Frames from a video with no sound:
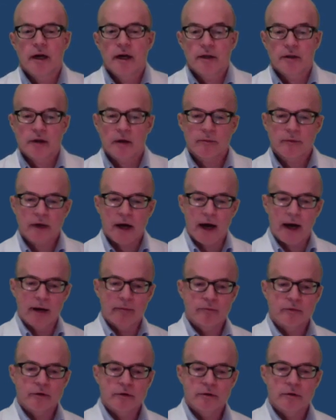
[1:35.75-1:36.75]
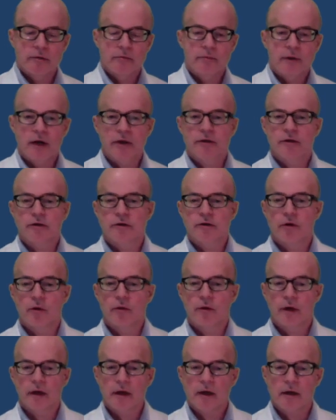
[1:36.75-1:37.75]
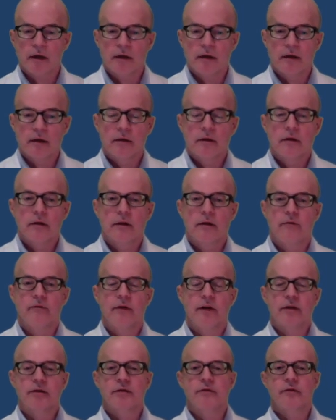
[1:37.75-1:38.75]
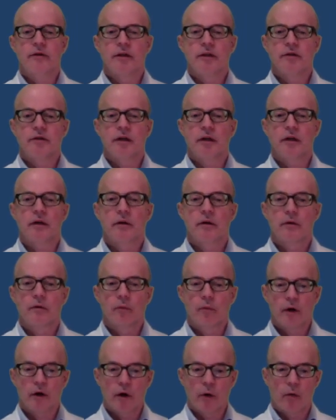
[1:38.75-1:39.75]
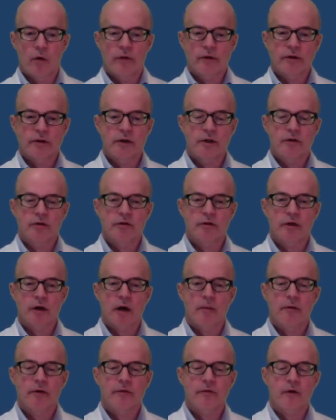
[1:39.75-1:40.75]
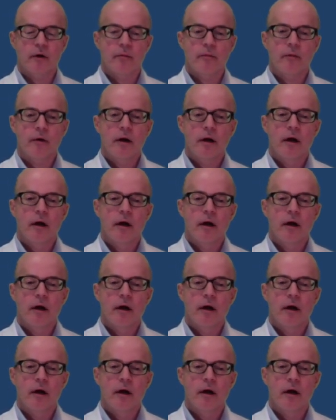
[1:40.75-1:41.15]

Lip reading: Sometimes patients don't need invasive EEG. We know where the seizures are coming from.